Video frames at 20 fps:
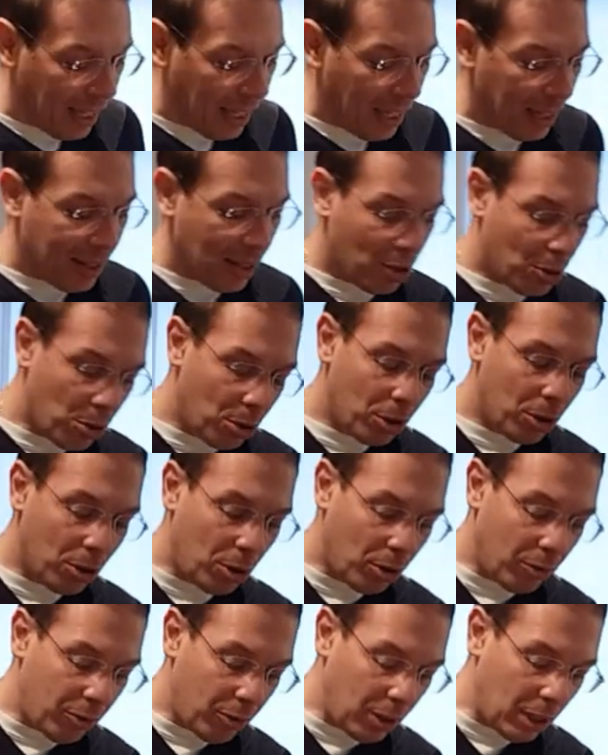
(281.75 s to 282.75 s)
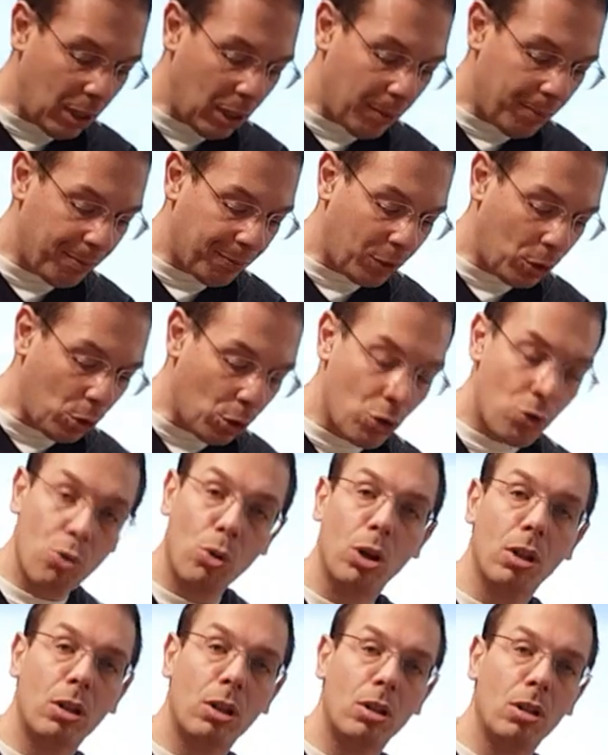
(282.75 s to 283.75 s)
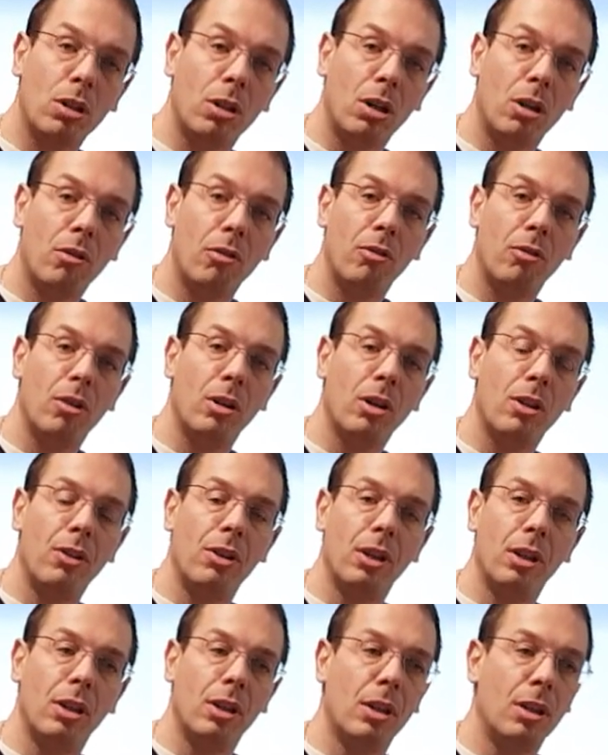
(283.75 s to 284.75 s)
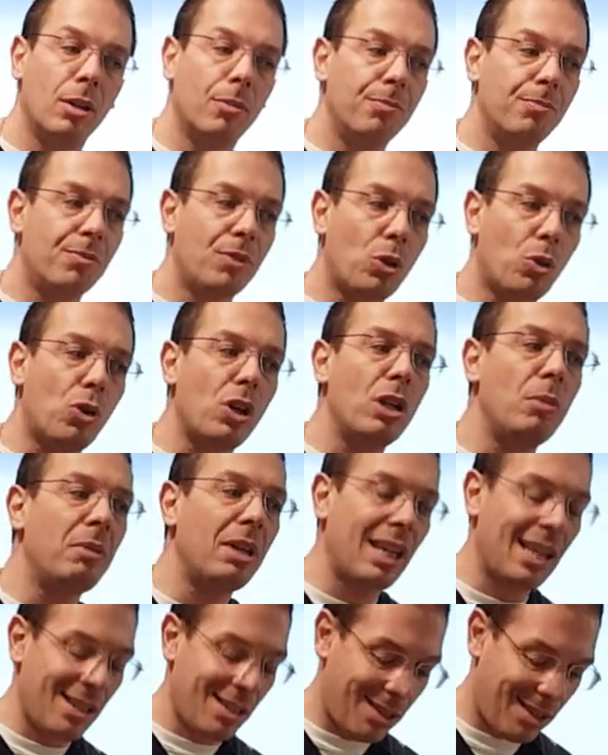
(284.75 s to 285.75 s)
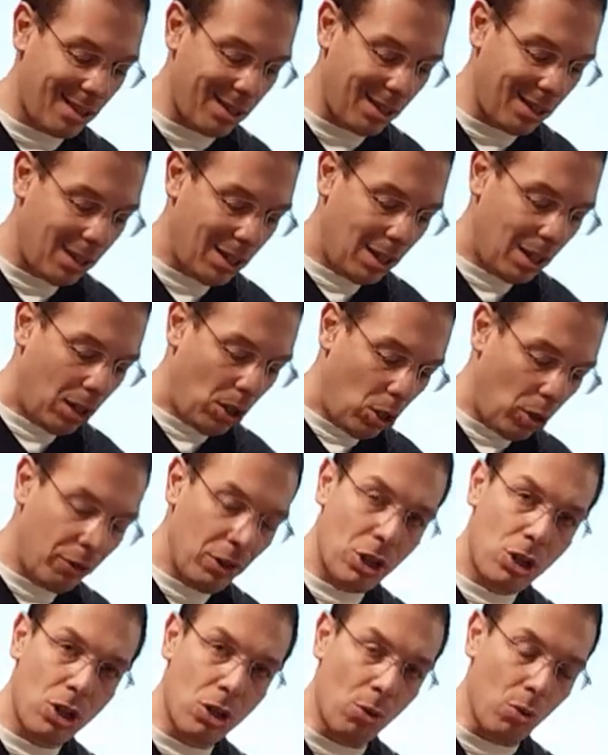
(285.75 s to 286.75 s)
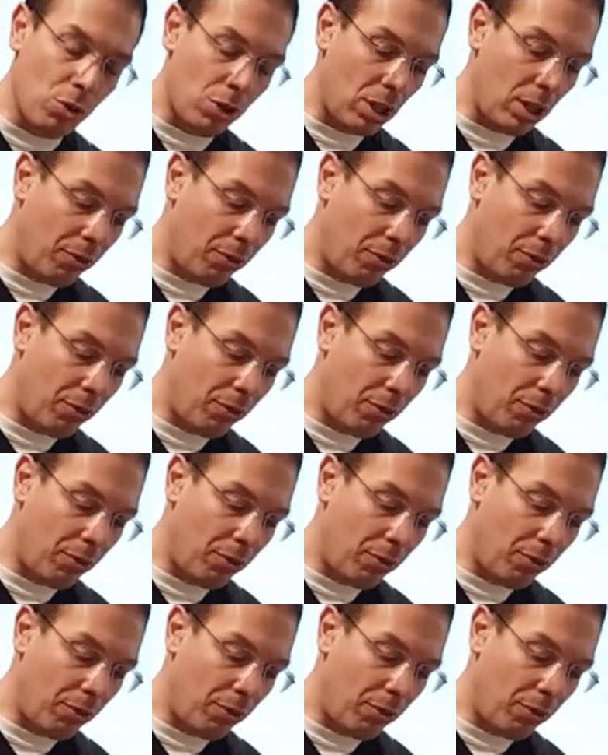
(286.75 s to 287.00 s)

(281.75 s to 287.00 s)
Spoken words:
it's a sort of controller of the creaminess of the sauce.